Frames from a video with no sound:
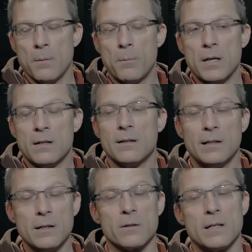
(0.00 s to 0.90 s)
but
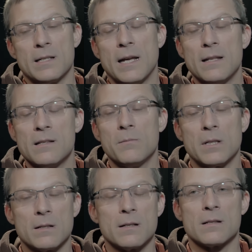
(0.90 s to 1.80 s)
literally tens of
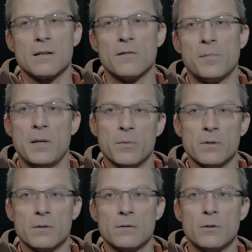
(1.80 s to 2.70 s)
millions of
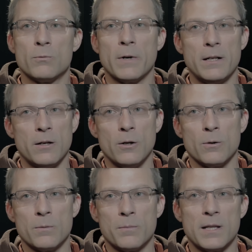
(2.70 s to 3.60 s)
people who write
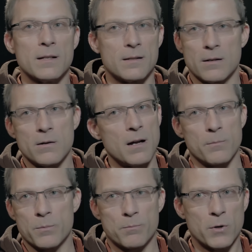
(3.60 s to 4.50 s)
code, but they're not
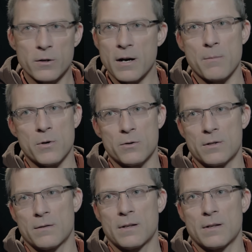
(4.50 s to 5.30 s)
programmers.